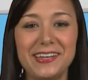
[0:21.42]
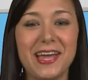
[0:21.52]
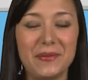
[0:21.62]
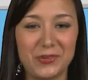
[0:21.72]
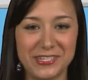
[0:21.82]

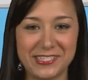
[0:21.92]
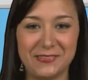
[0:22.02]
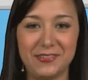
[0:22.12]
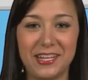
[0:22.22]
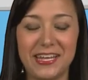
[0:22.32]
I'm Kristen
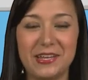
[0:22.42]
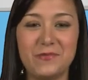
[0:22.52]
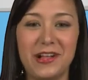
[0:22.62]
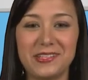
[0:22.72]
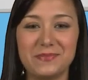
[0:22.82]
Folletti and
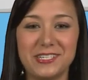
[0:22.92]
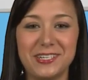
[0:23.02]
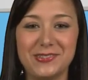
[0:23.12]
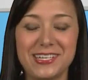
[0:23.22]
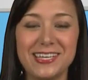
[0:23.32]
welcome to
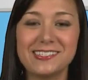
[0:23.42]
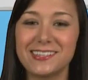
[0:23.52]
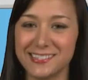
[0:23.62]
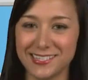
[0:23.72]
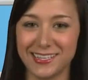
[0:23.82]
News Desk
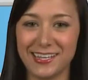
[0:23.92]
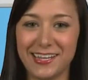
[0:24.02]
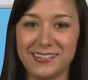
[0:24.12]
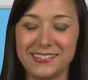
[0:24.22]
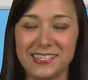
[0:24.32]
on
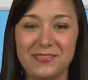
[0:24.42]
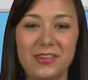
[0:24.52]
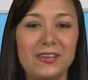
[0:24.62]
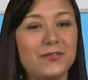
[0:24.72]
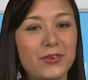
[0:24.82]
SiliconANGLE
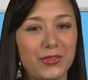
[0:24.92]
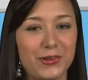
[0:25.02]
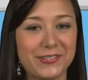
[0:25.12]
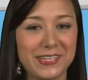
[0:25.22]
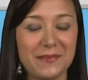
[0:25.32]
TV for
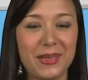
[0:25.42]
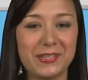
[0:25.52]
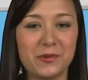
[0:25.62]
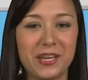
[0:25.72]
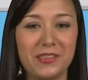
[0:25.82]
Thursday, May
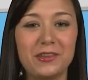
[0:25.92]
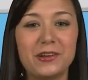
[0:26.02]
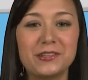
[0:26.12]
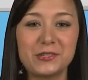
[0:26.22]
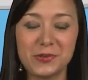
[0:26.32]

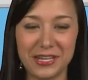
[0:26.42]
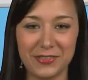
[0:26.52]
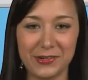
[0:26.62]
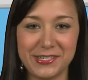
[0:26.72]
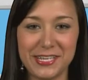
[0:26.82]
23rd,
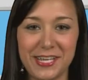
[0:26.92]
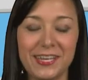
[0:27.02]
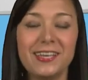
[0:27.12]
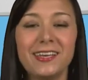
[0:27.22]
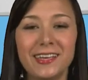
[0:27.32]
2013.
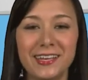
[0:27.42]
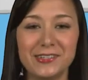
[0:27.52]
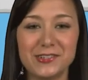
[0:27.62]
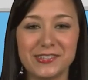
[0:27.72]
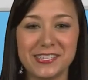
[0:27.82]

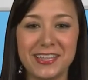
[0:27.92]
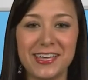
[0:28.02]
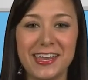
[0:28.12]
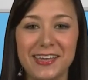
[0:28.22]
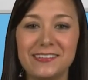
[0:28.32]
Here's your
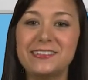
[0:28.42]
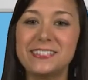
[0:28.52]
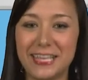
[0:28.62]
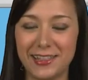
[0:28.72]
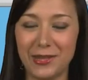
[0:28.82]
SiliconANGLE
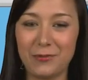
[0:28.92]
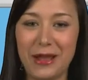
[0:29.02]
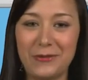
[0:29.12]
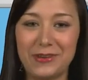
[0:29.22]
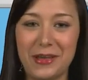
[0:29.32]
Daily
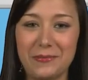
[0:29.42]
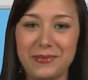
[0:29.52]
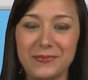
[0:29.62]
Roundup.